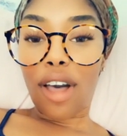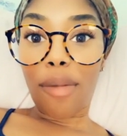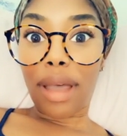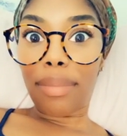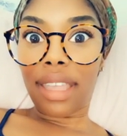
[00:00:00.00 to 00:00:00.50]
Oh,
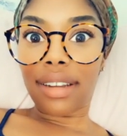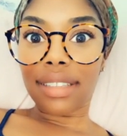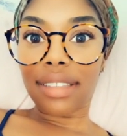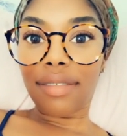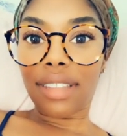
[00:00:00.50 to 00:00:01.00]
my
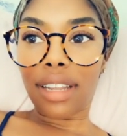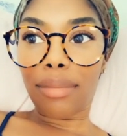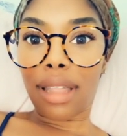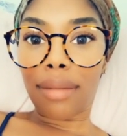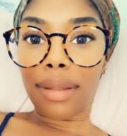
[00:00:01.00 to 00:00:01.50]
parents live there.
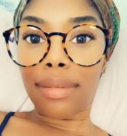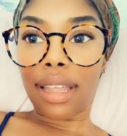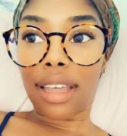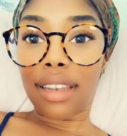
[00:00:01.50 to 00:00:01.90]
Blah blah blah."